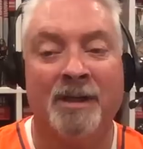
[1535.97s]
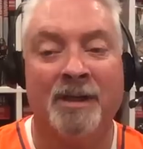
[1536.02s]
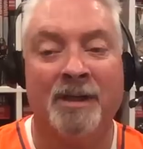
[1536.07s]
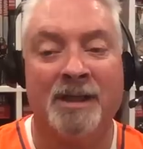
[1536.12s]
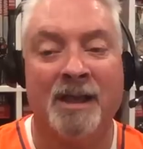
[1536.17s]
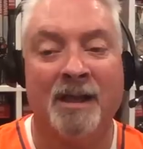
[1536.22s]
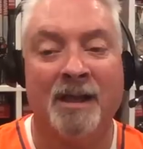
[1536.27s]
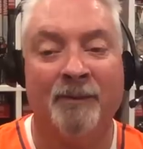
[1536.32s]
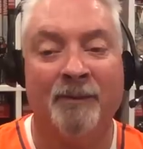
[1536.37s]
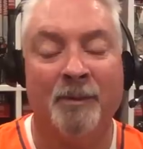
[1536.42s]

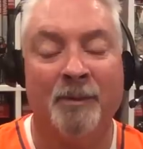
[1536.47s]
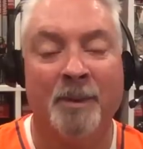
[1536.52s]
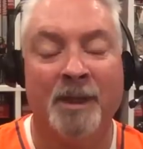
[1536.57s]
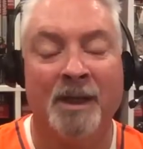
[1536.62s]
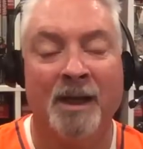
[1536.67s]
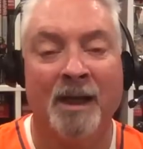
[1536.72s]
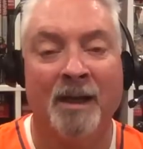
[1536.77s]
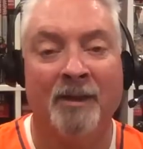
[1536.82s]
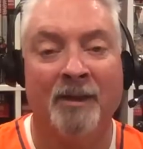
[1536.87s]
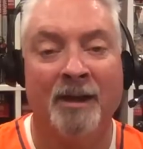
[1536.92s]
stuff would be
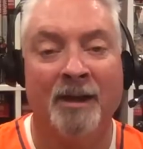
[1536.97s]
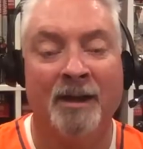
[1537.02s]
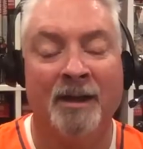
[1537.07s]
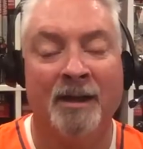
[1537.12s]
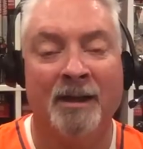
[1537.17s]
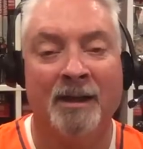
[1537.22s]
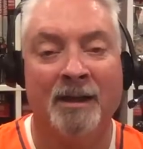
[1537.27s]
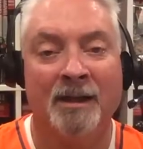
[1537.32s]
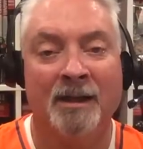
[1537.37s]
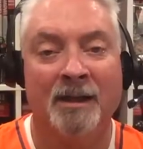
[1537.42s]
on there?
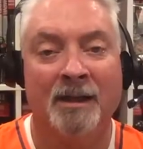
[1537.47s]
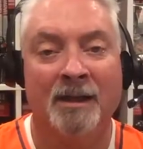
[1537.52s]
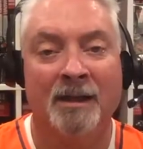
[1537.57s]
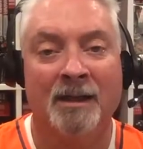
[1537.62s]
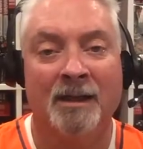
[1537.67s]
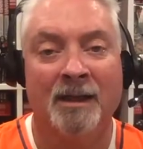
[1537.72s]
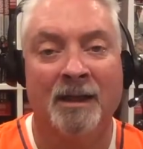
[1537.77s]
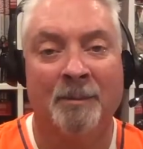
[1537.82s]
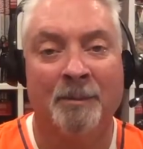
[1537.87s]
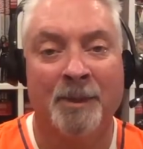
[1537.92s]

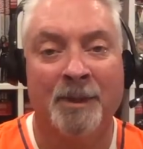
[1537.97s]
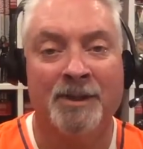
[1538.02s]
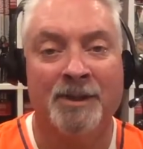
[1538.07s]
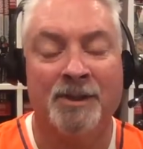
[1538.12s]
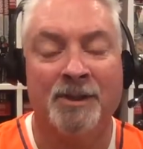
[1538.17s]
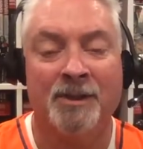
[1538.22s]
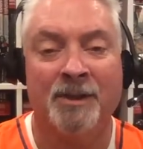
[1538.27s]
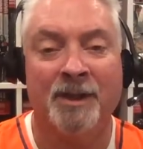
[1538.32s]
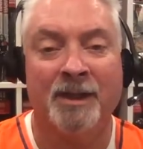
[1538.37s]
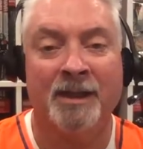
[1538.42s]
Pretty
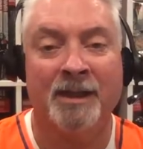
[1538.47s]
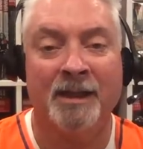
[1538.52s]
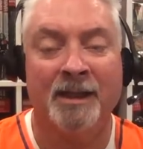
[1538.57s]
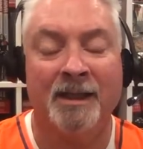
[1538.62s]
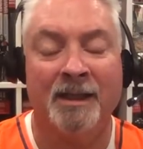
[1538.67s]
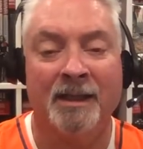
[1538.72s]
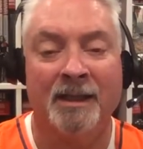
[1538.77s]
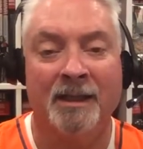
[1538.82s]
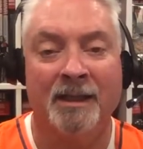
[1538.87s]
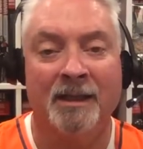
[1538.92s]
sure they
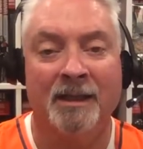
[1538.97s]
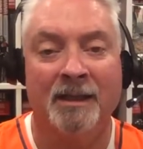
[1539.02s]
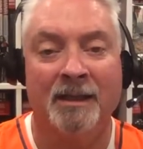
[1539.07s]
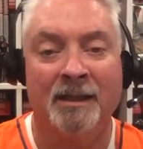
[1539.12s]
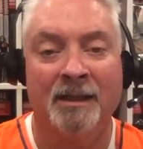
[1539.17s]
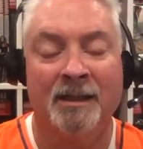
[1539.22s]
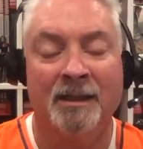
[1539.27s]
did. Mm-hmm. You're